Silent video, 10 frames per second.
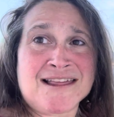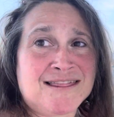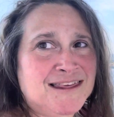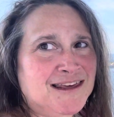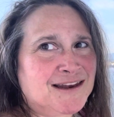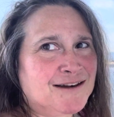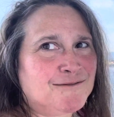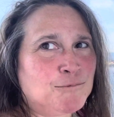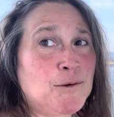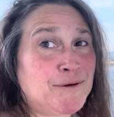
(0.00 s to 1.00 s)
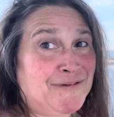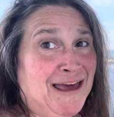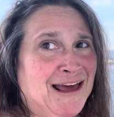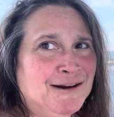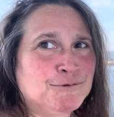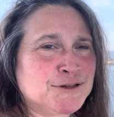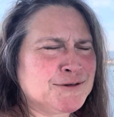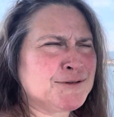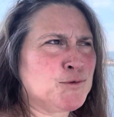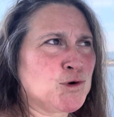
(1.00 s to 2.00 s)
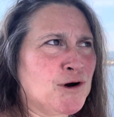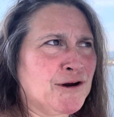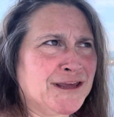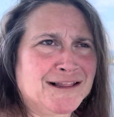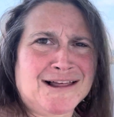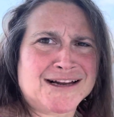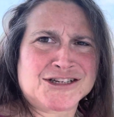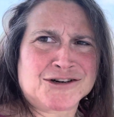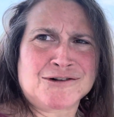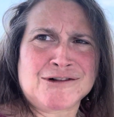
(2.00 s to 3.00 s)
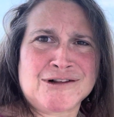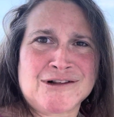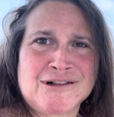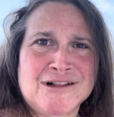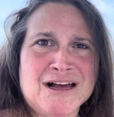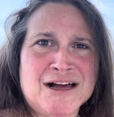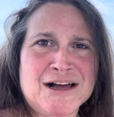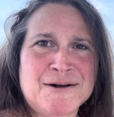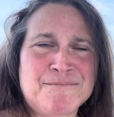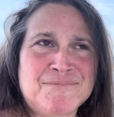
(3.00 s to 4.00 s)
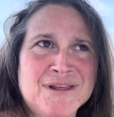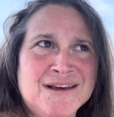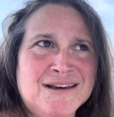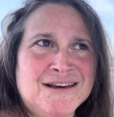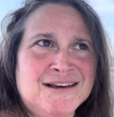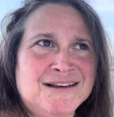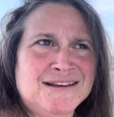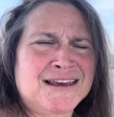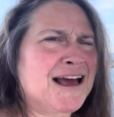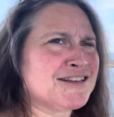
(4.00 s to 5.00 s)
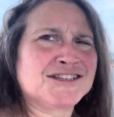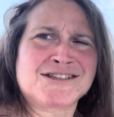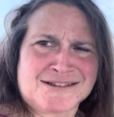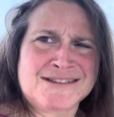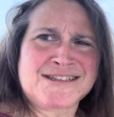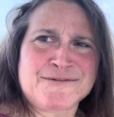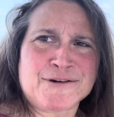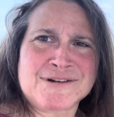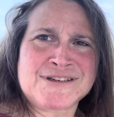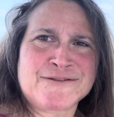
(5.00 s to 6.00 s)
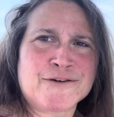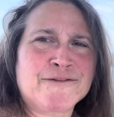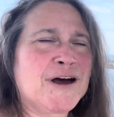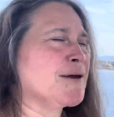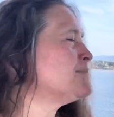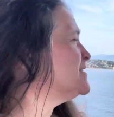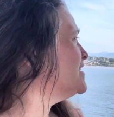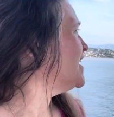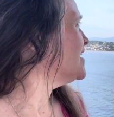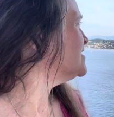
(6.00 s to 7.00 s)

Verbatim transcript: than what we've had, which was more archaeological. Um, yeah, just different different vibe today, I